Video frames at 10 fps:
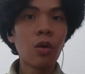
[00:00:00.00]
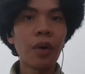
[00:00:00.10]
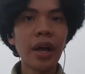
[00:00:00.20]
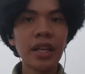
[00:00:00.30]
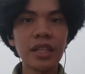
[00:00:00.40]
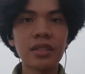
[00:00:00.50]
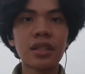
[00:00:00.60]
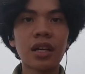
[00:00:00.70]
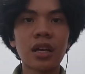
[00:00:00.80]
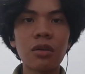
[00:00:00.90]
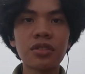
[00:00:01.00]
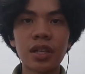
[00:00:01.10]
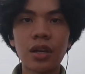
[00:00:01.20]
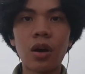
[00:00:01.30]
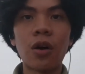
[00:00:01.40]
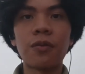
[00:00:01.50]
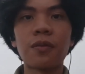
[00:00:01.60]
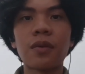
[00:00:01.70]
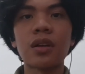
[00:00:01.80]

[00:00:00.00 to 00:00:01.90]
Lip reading: Why is the closing of